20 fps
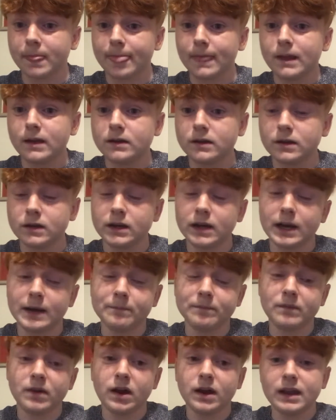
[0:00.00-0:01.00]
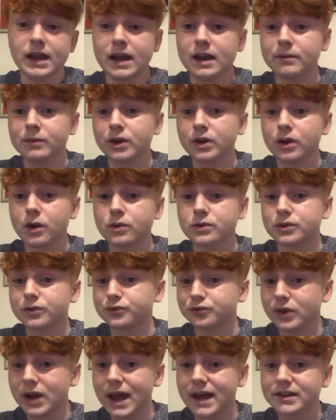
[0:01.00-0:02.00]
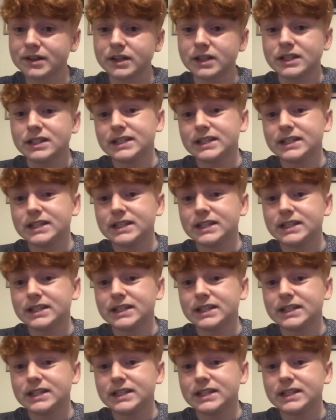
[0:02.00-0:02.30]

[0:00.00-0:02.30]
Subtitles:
And then I'm going to go into Fred.